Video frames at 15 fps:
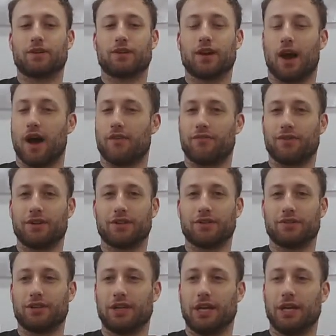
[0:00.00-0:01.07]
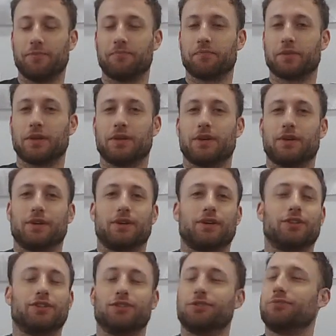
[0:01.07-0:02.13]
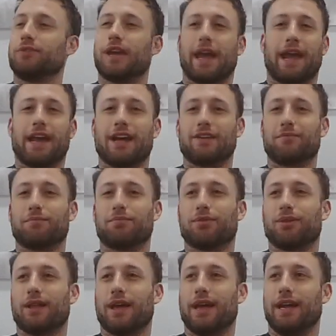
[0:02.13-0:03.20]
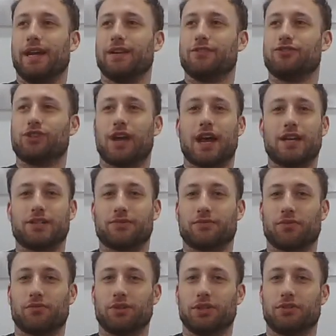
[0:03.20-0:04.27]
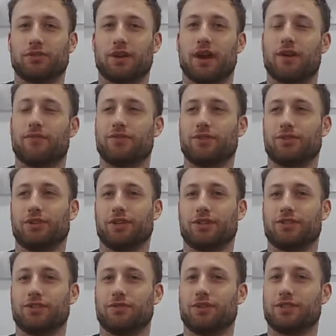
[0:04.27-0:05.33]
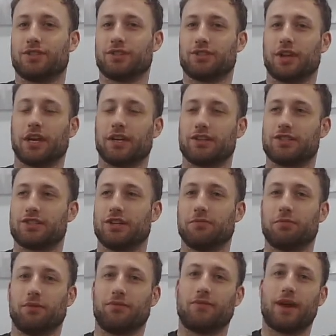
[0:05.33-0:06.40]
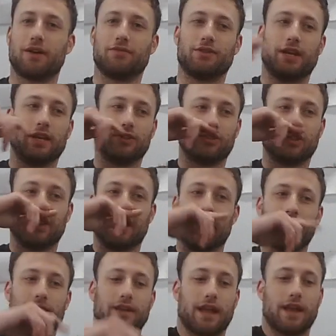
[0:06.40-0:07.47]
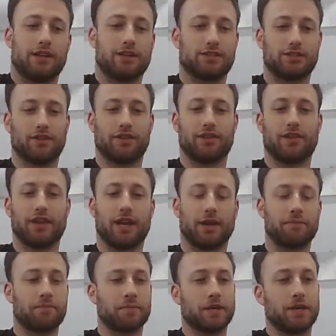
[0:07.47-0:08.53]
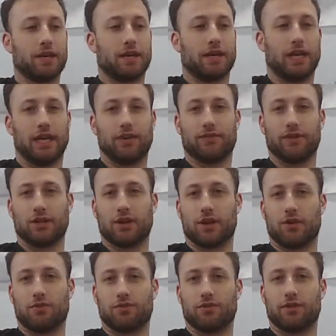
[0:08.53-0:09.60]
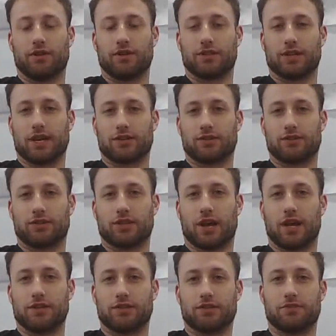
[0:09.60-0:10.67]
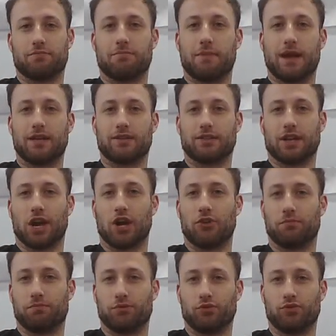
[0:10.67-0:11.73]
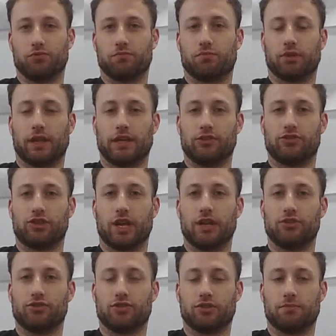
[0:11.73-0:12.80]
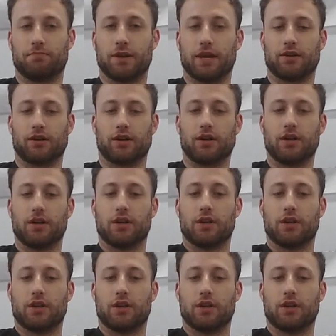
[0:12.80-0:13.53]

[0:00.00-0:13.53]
confidently, you can't play jazz for real confidently. So this is like a simple foundation, and this is the thing. Even though this exercise is meant to help you play changes better,